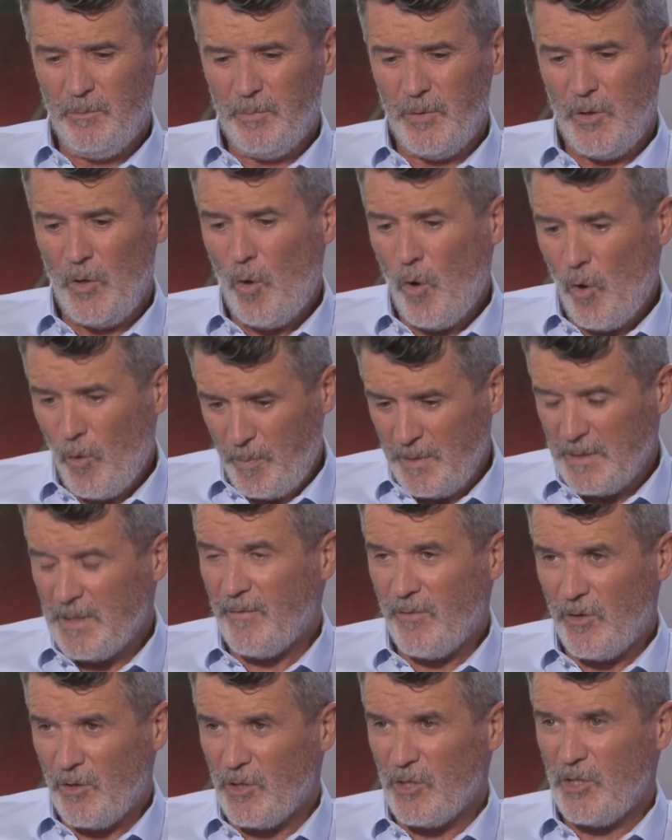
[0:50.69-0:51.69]
But you hope he's
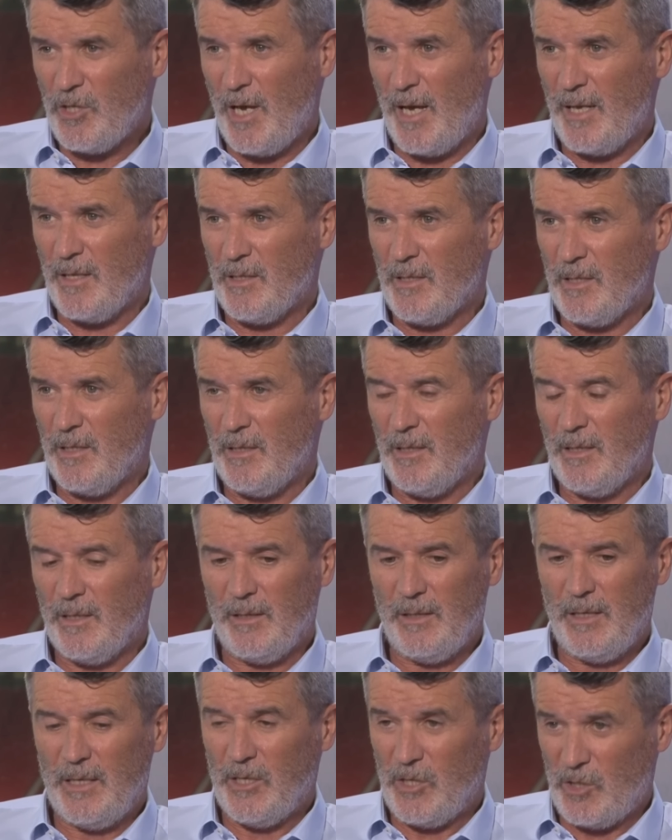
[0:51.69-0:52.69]
given another chance in
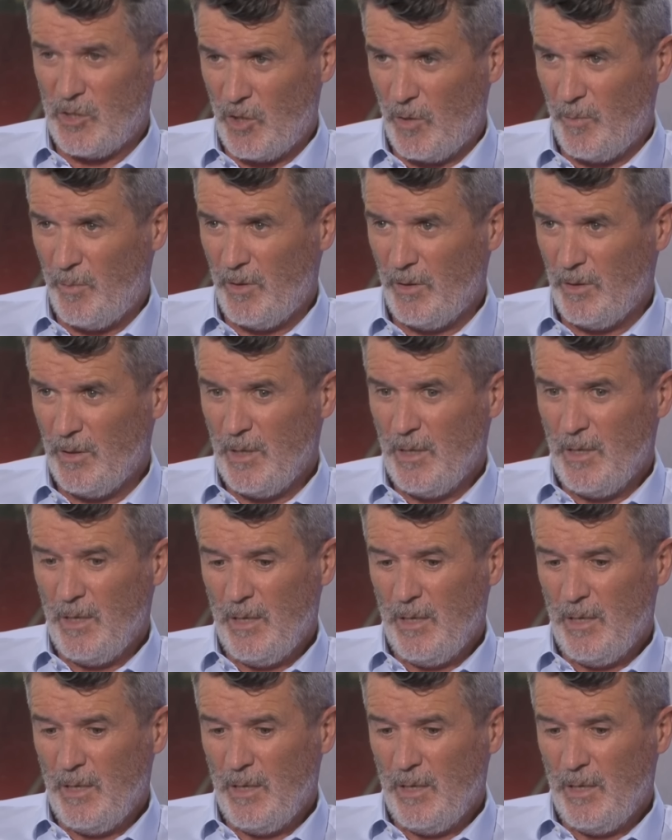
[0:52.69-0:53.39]
the summer.